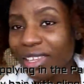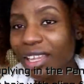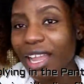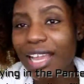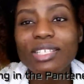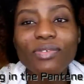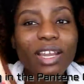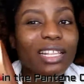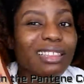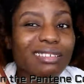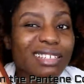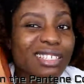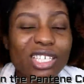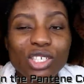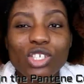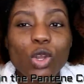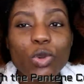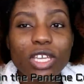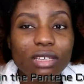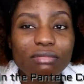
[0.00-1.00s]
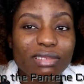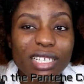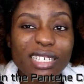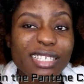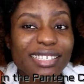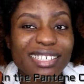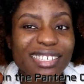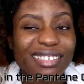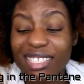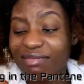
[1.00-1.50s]
to anyone who doesn't
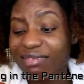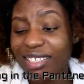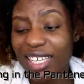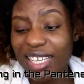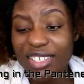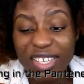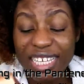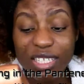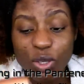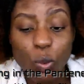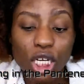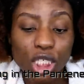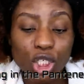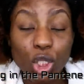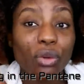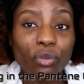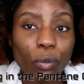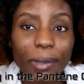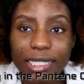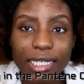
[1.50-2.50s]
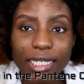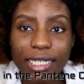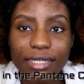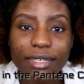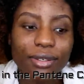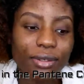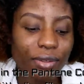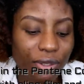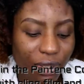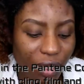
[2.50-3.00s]
really have, like,
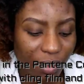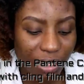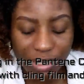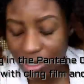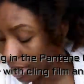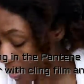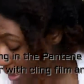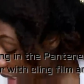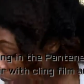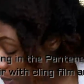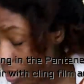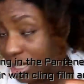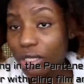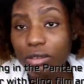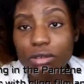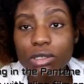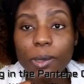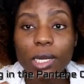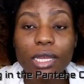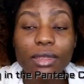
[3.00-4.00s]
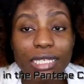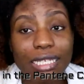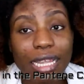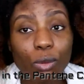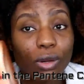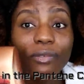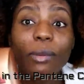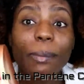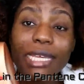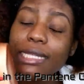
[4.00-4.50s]
you know, like a
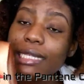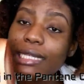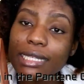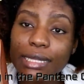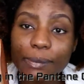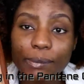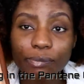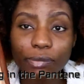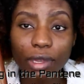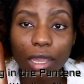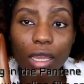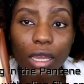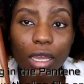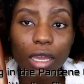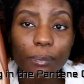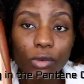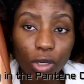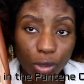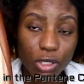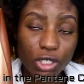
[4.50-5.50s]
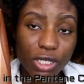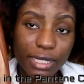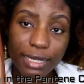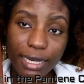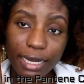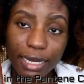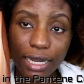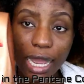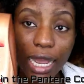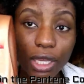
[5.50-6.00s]
go-to co-wash that, or
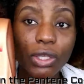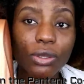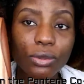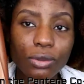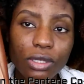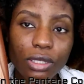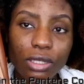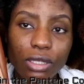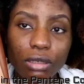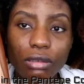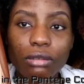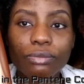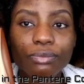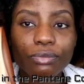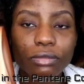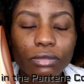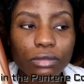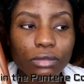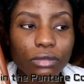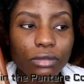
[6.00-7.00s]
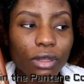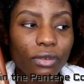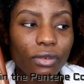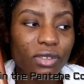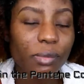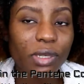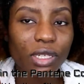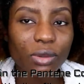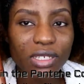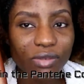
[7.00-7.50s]
maybe someone who's looking for a
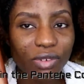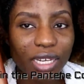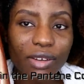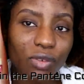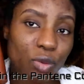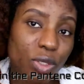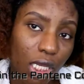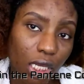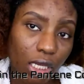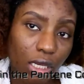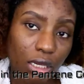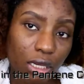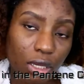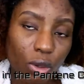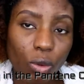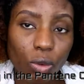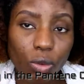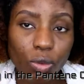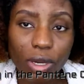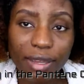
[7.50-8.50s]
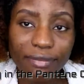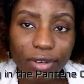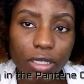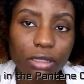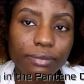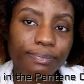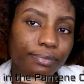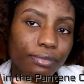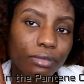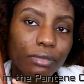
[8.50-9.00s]
co-wash. Go for this one,
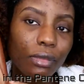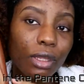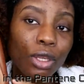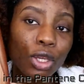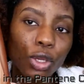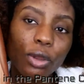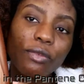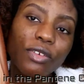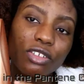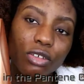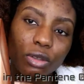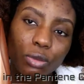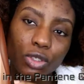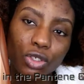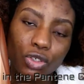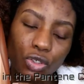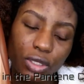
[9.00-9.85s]
it's really good.